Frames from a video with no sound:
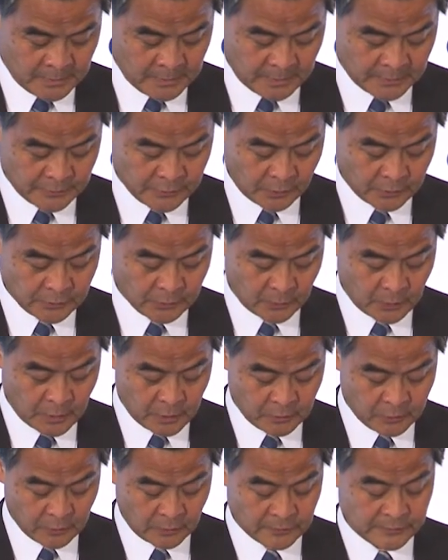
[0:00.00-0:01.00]
It's also
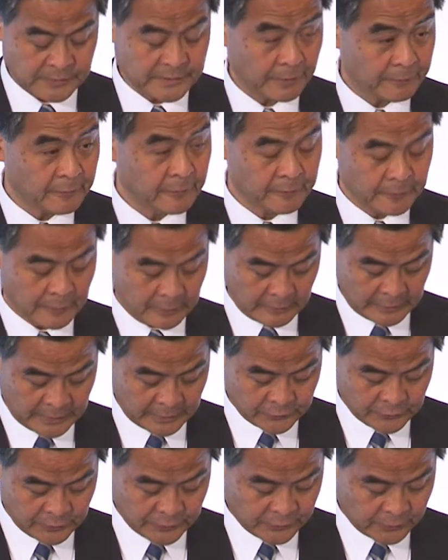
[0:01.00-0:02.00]
Hong Kong's seventh
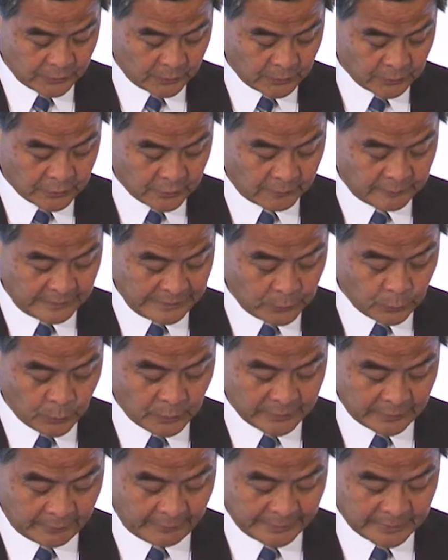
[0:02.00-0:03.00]
largest source of
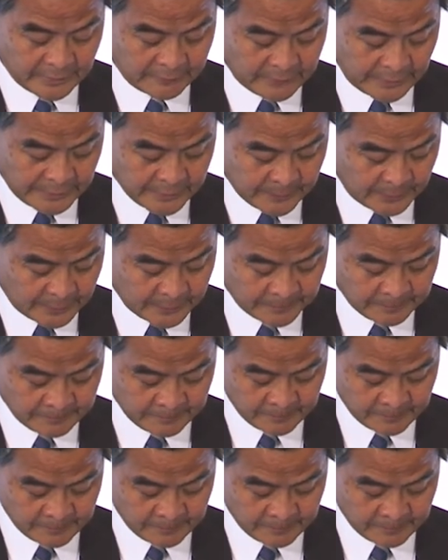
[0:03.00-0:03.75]
inward direct investment.